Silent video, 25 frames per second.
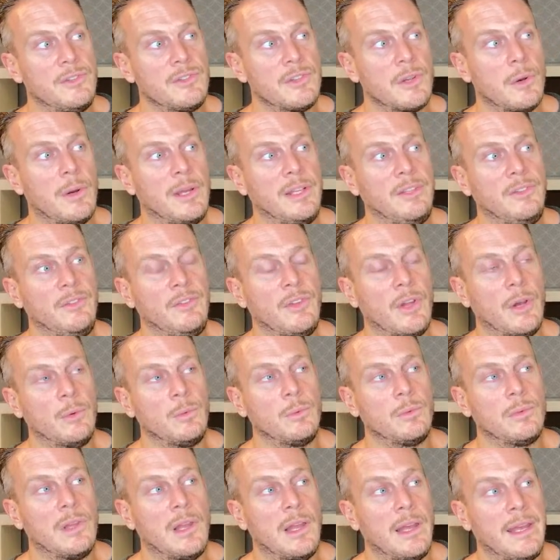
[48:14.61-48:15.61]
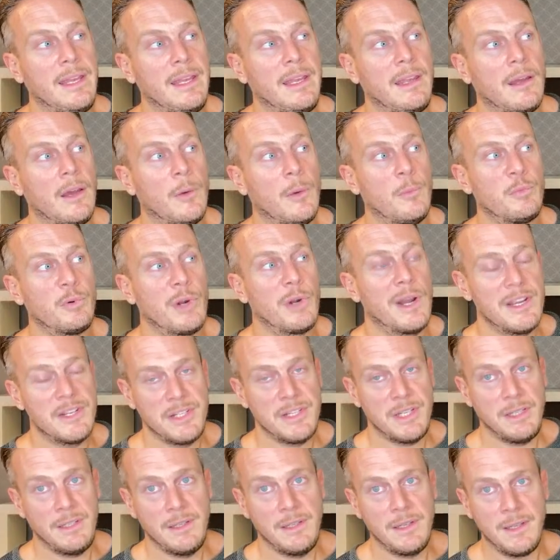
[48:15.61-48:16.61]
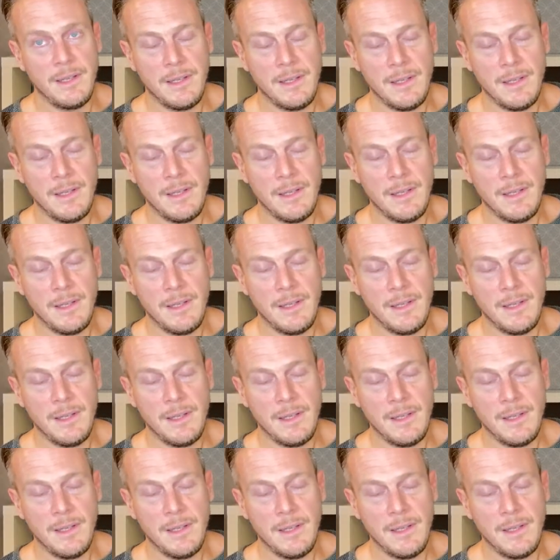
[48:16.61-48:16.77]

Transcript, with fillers: So I don't like oppression.